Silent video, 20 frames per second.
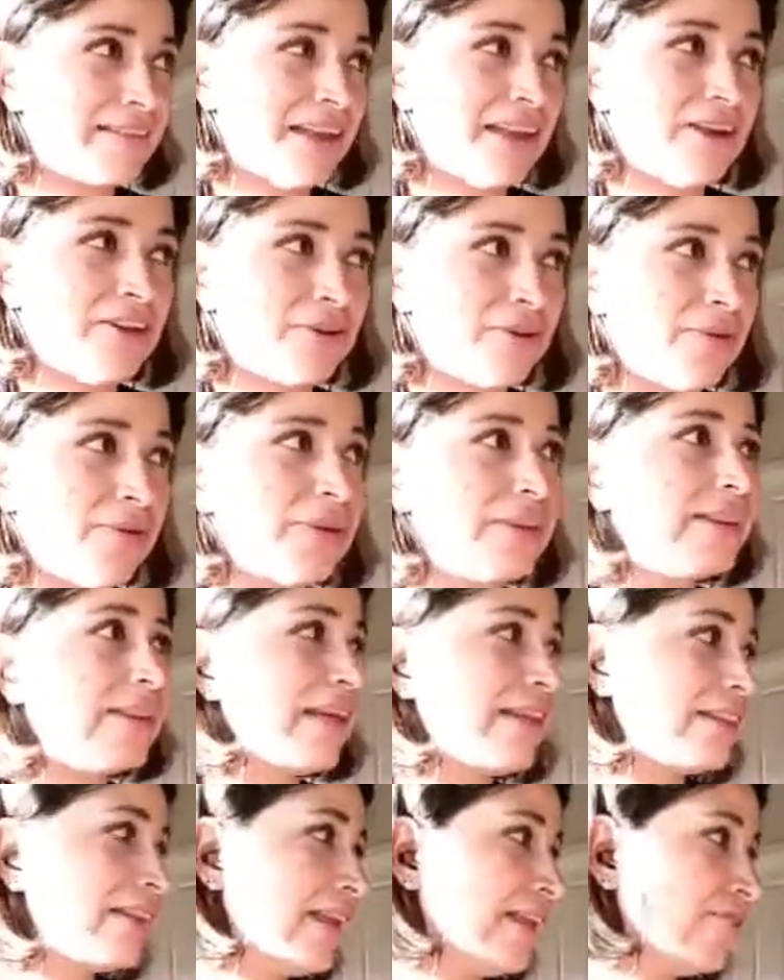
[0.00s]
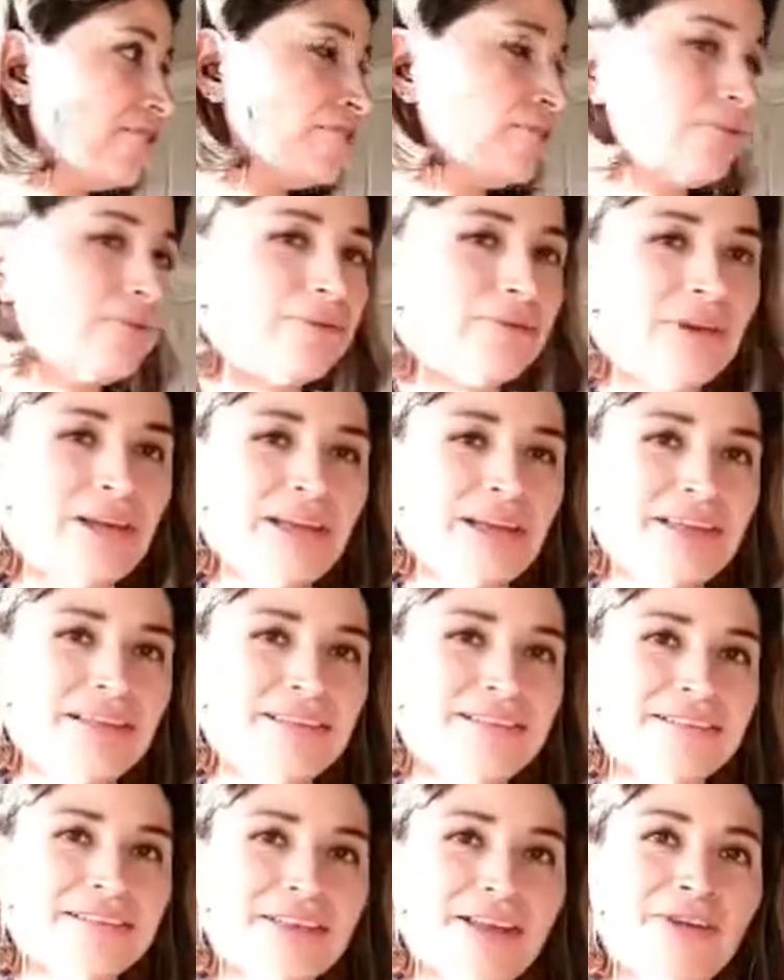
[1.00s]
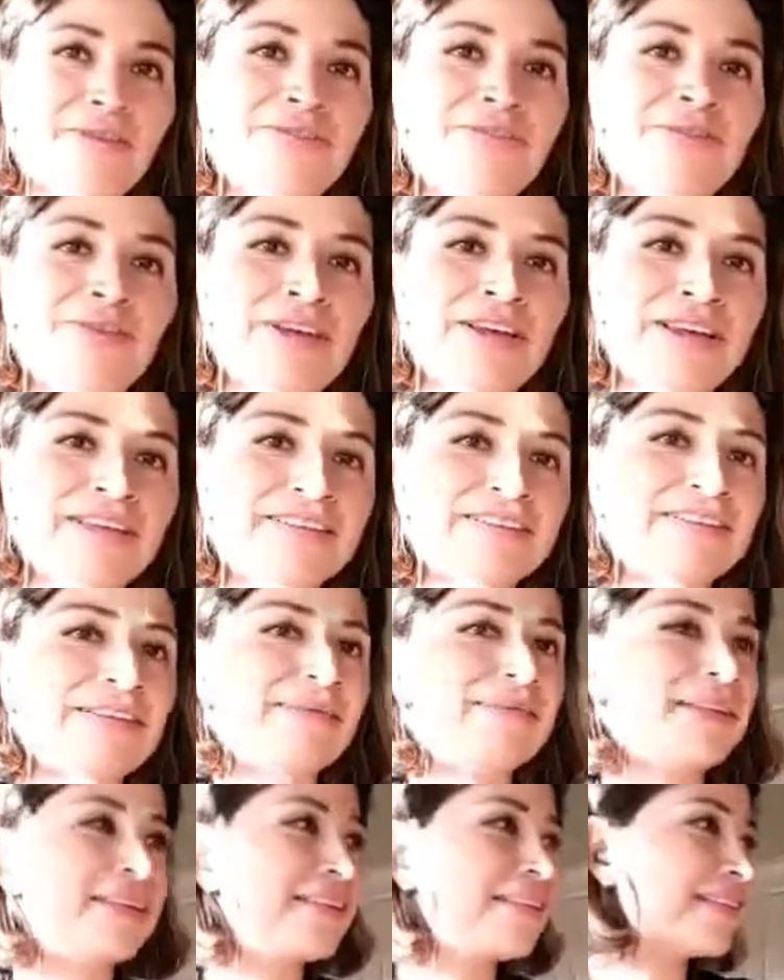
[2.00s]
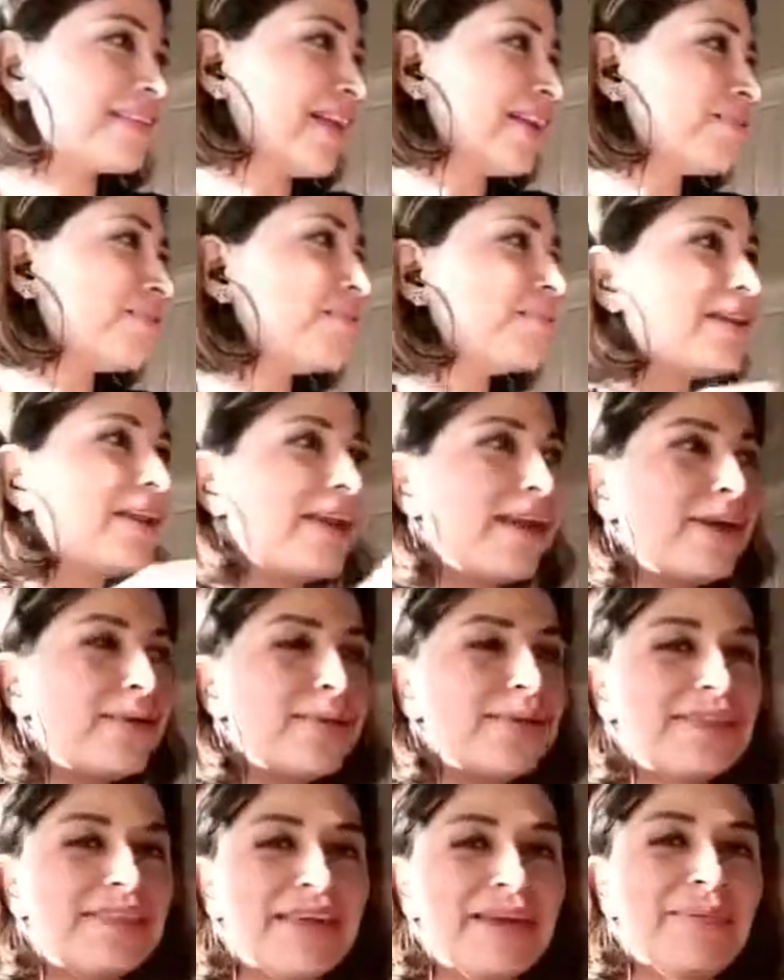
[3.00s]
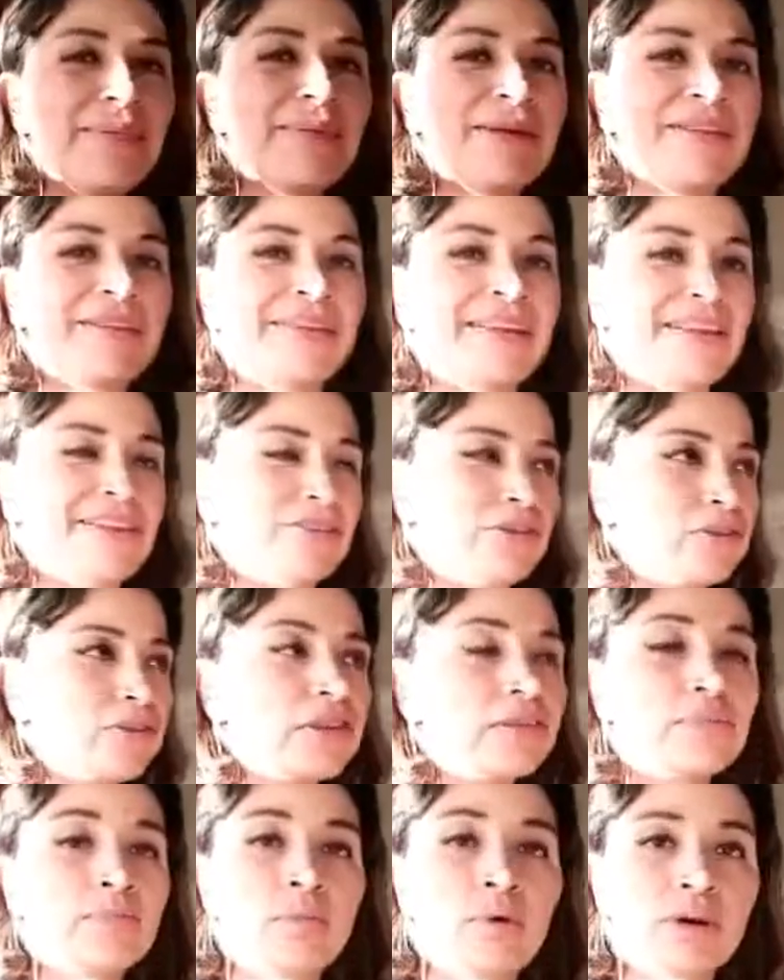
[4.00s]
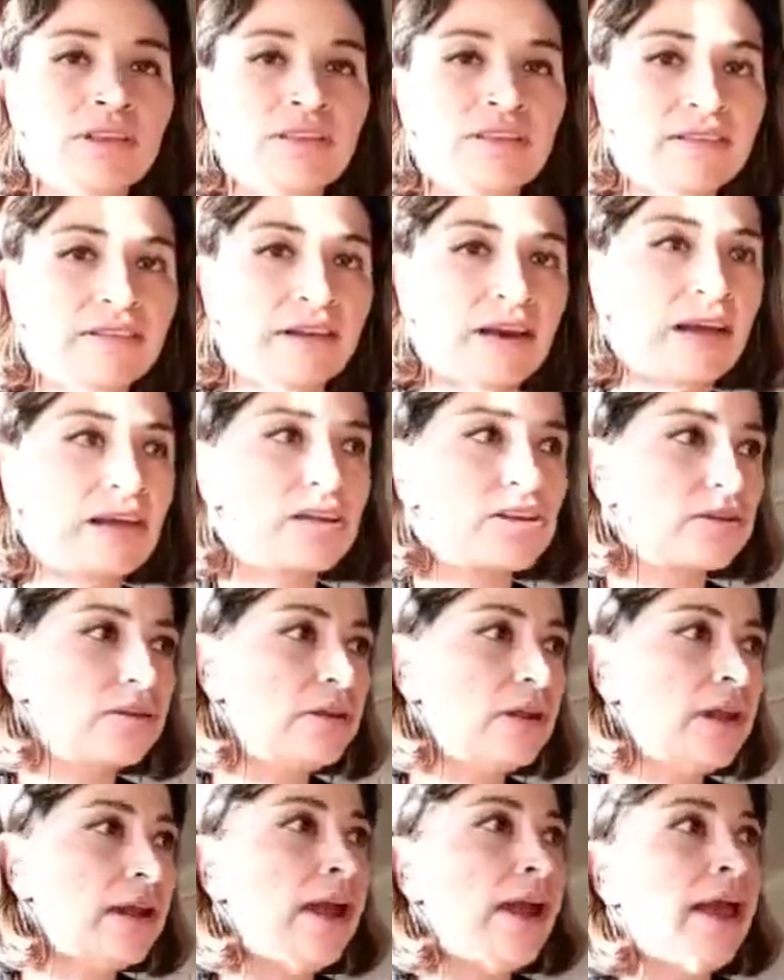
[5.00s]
grow and they tend to instead of falling asleep, they start playing with them, and then just it's more distraction.